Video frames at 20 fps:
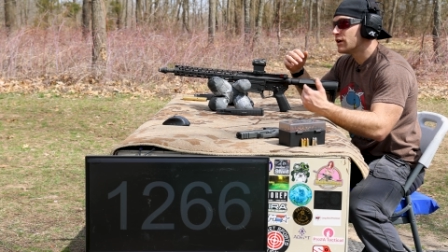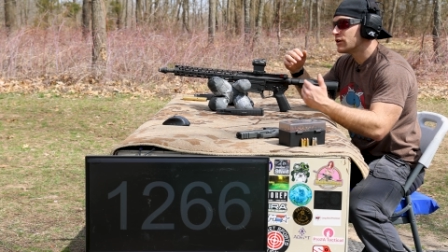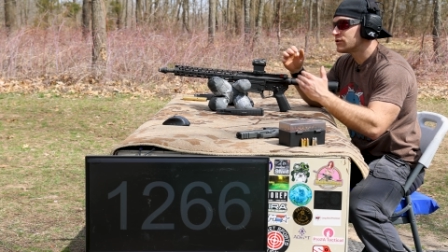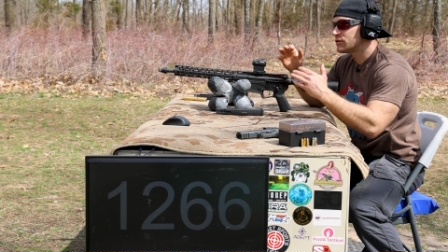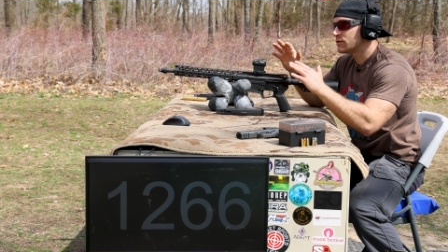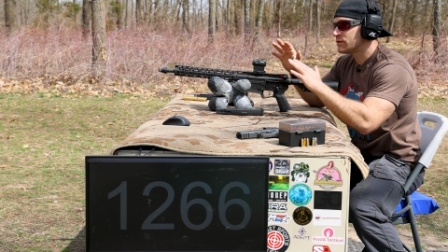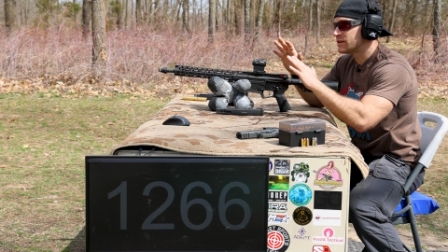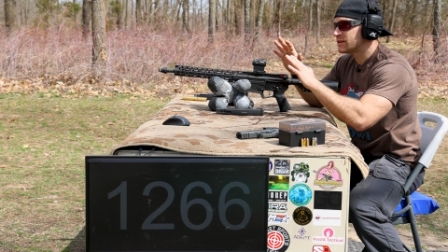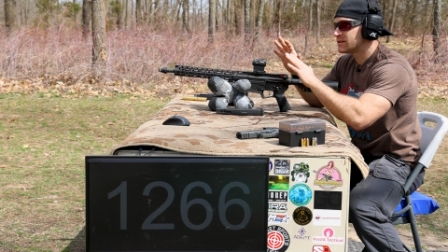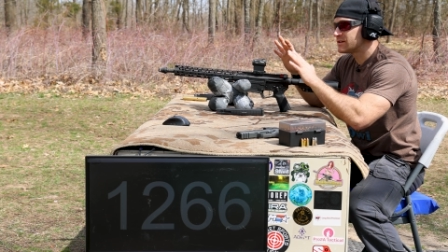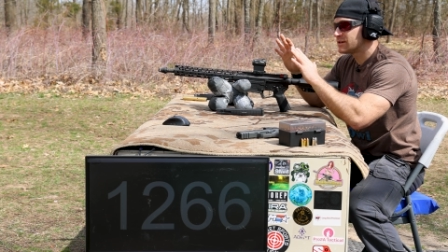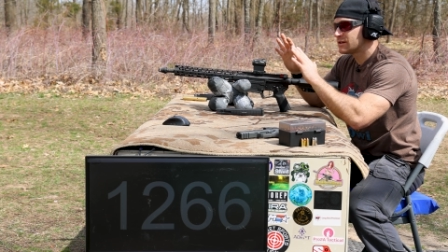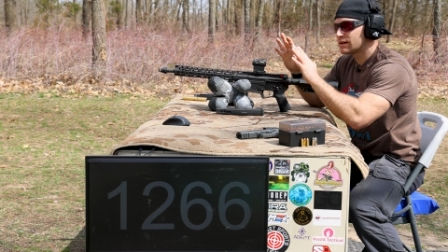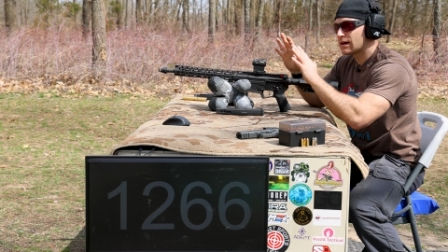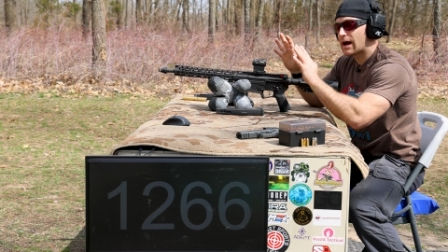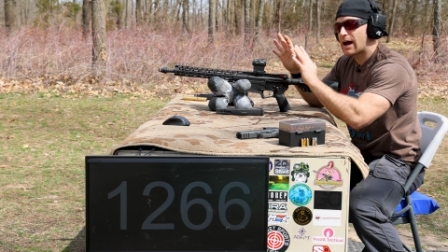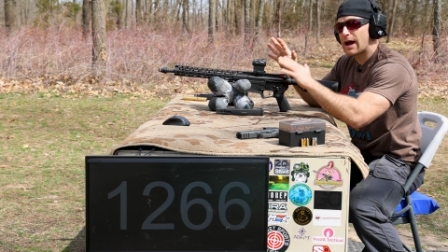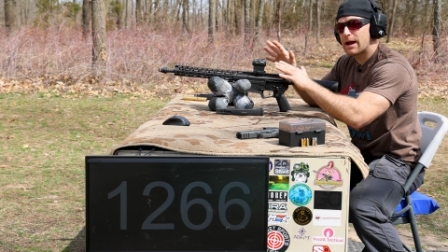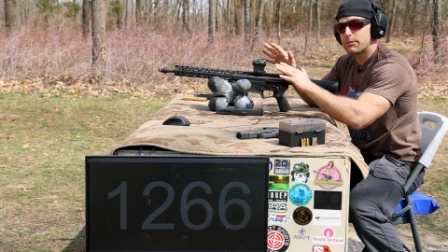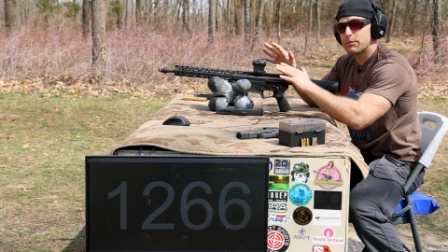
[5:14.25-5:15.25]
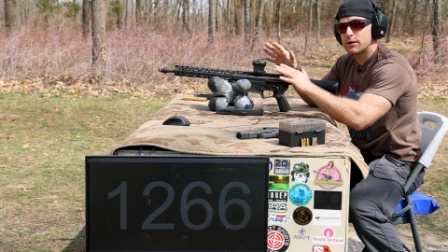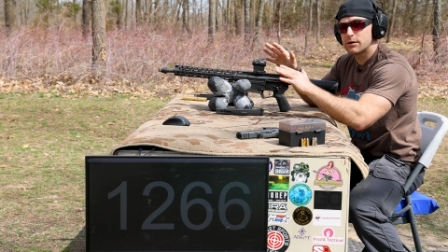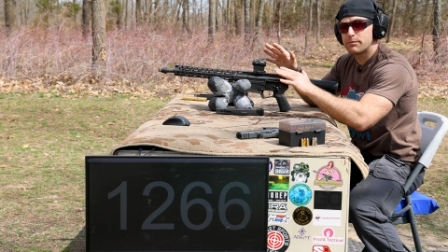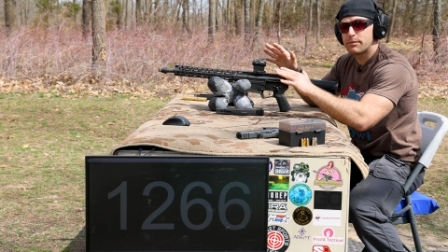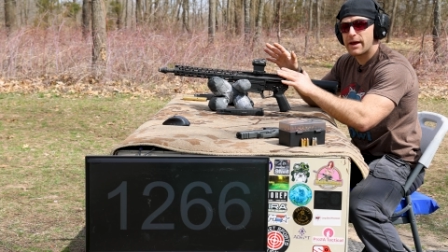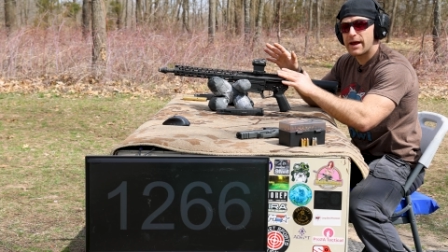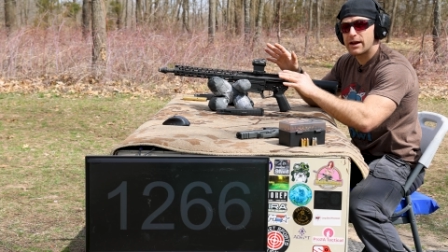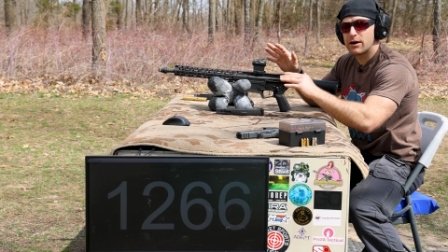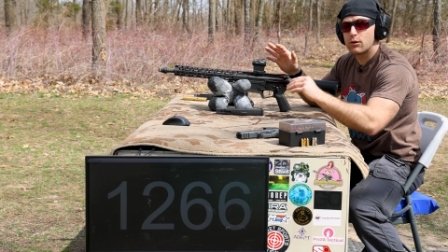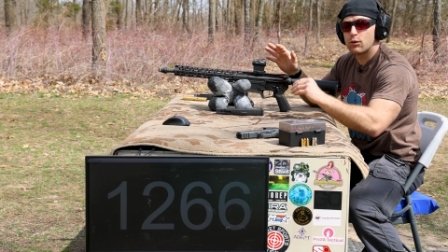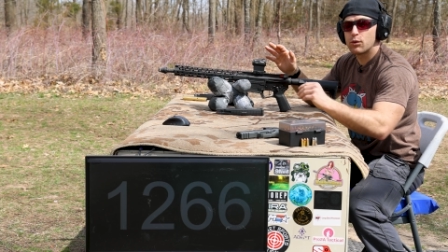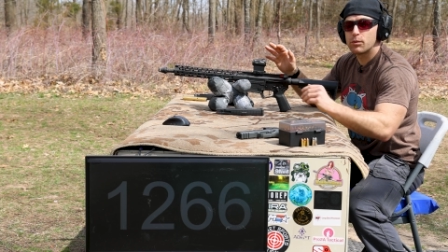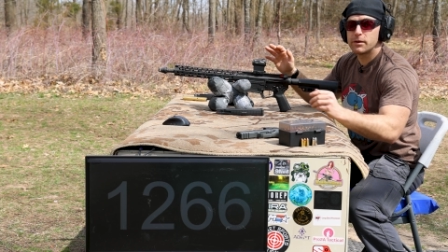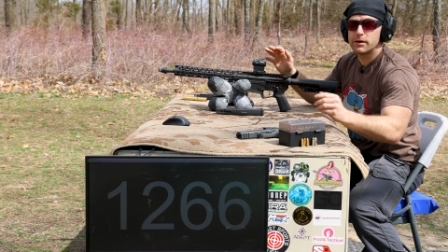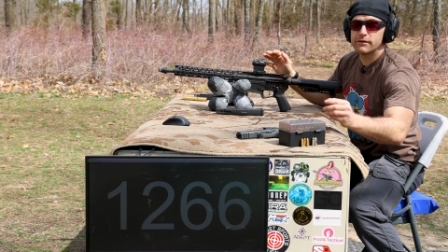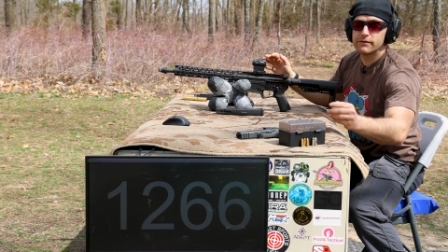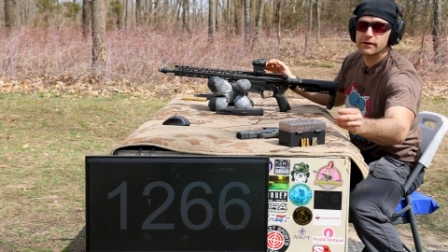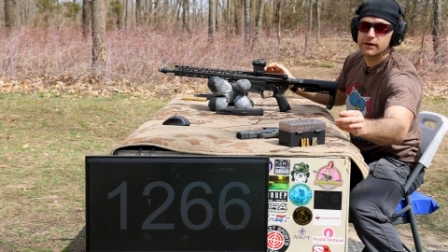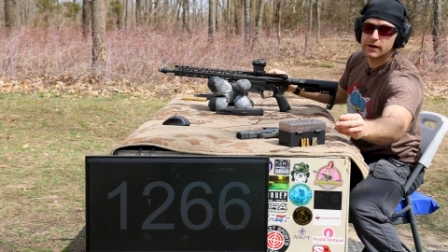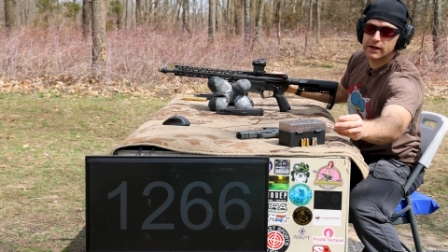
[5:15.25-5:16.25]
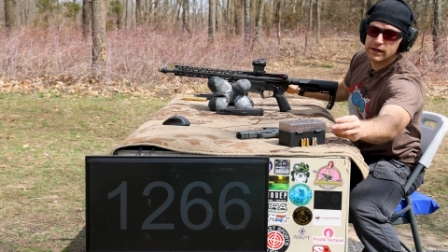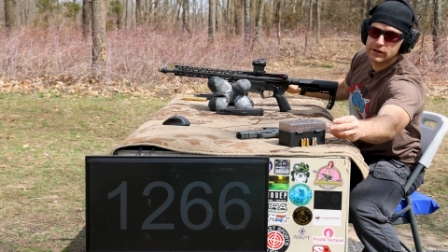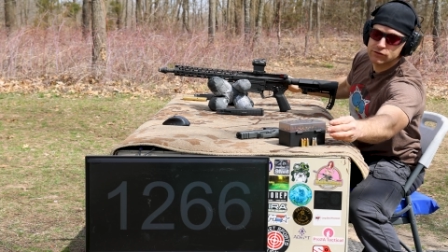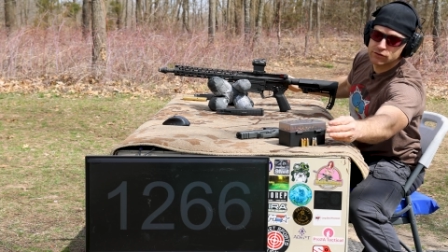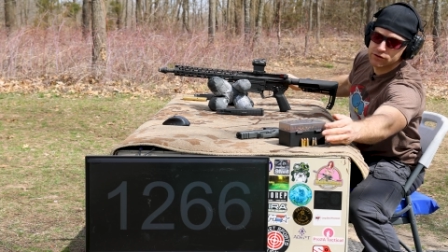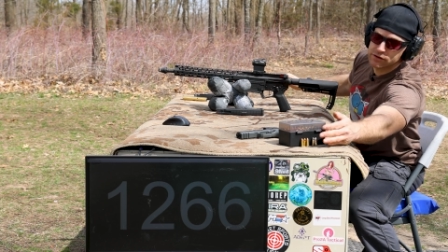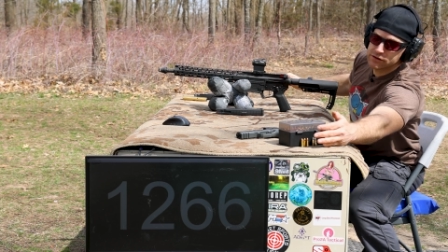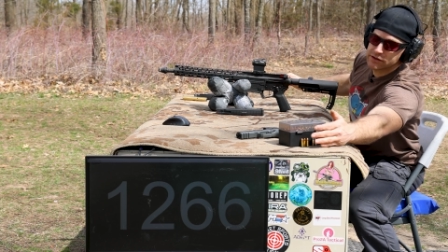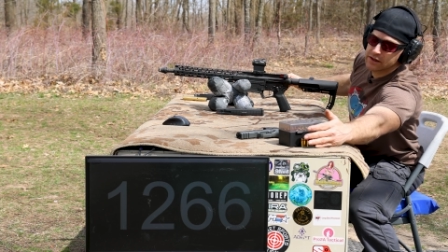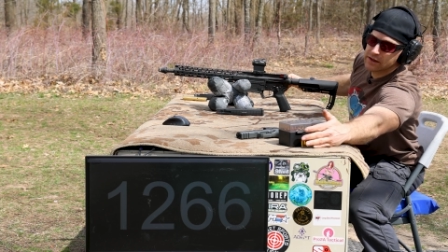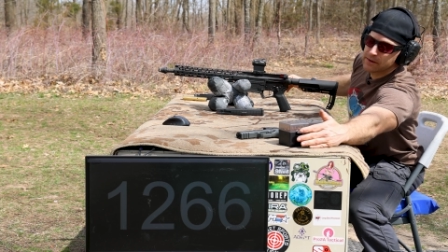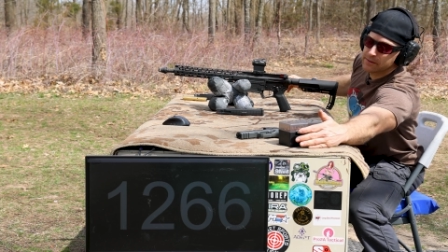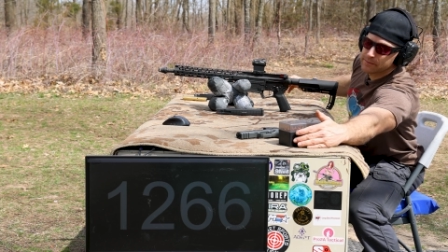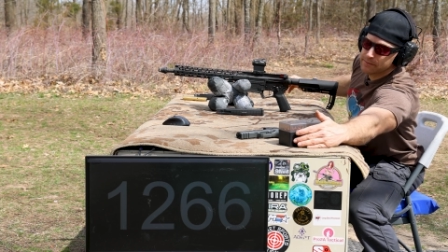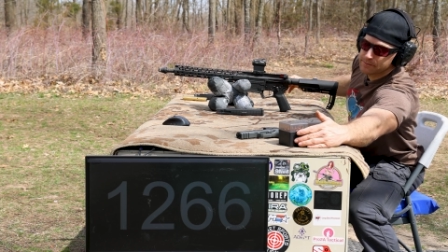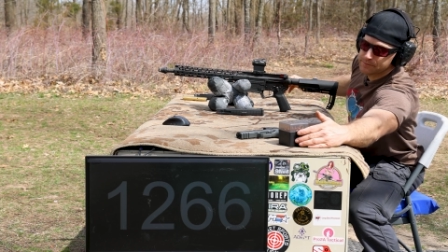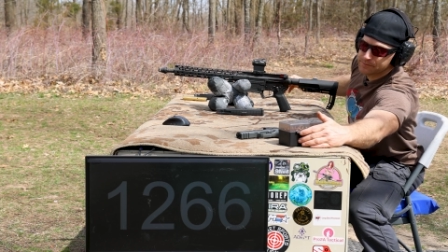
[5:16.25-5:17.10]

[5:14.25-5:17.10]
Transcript: so this hybrid panel will be very interesting.